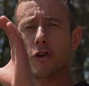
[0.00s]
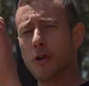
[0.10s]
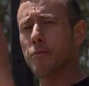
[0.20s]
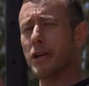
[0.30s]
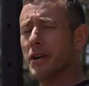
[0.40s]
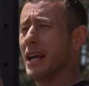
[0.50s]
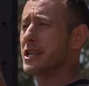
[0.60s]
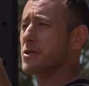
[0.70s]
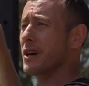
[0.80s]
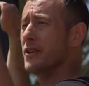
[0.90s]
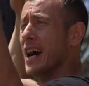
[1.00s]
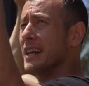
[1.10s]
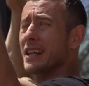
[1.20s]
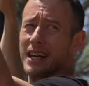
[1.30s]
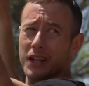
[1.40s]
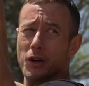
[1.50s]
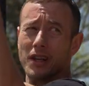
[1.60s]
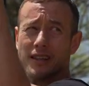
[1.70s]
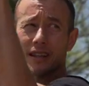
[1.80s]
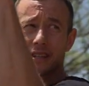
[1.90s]
you couldn't put your hands around, you had to kind of go
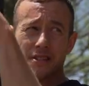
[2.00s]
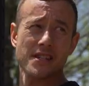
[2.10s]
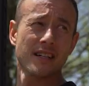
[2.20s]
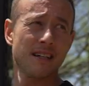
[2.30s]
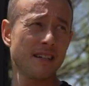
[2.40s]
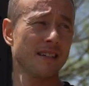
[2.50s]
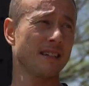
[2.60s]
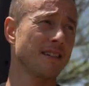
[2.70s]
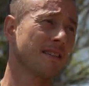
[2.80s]
like this. Yeah, but for